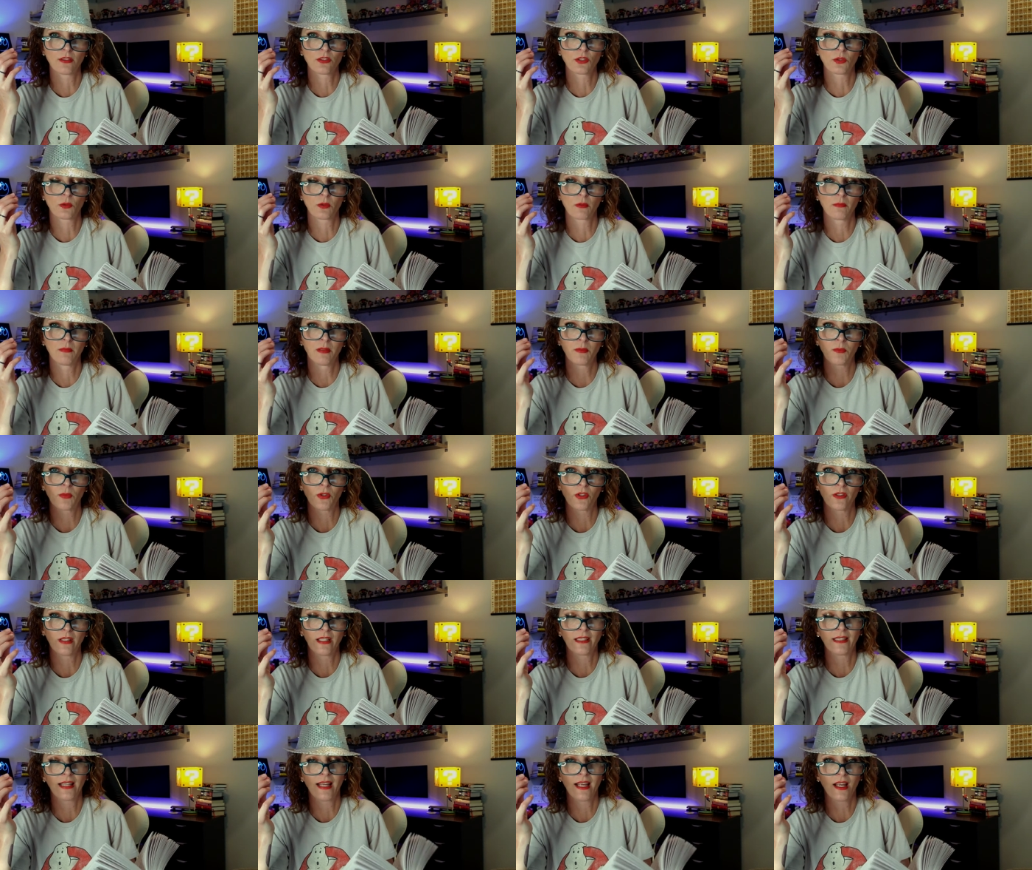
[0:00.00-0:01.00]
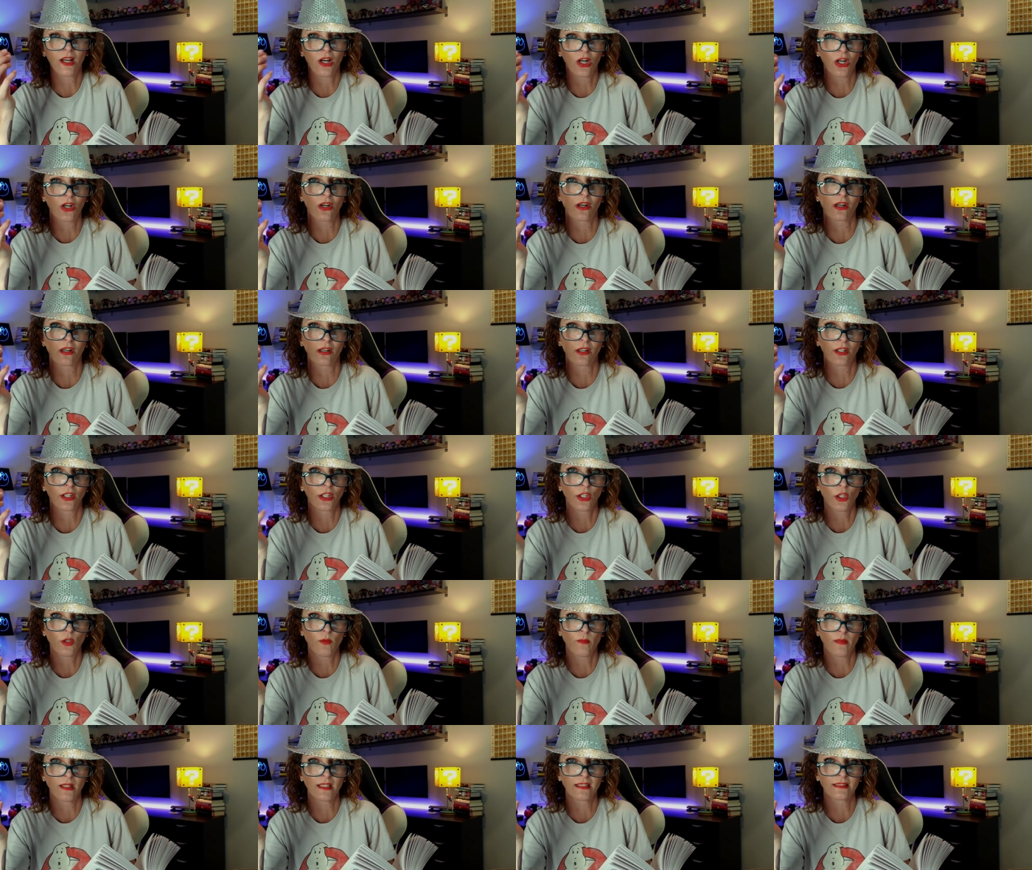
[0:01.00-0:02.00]
to remember that they are
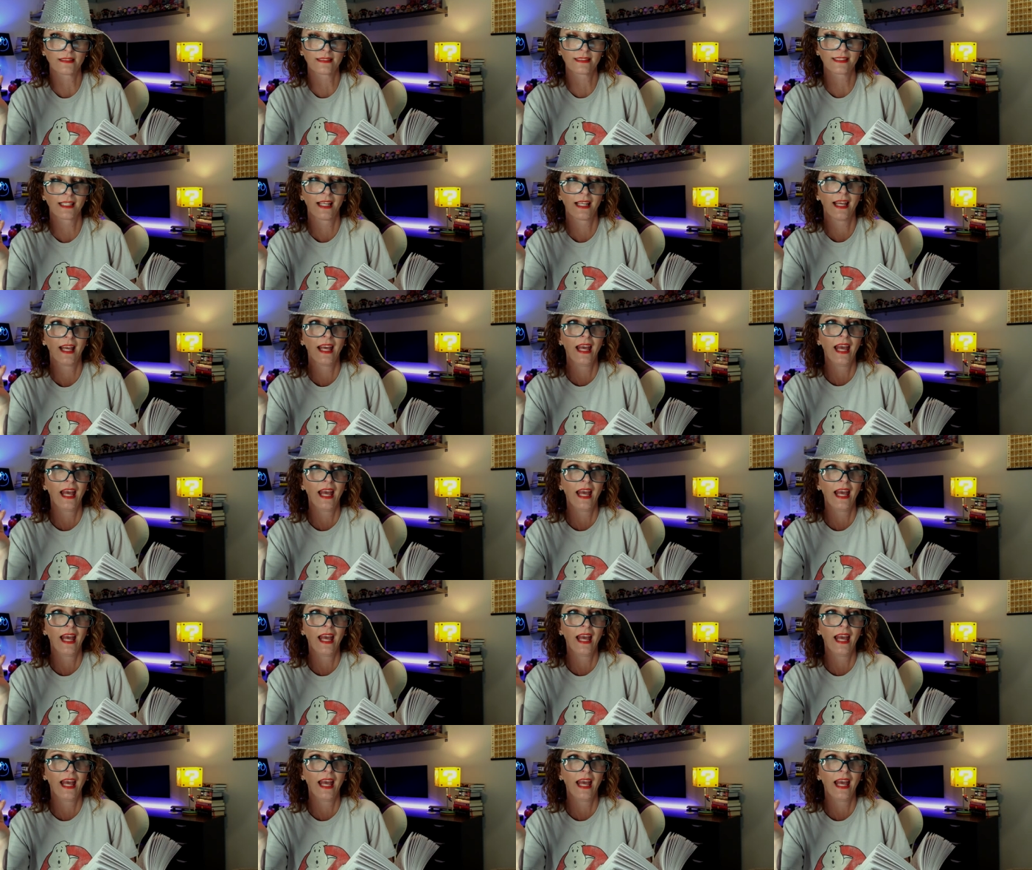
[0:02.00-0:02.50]
humans.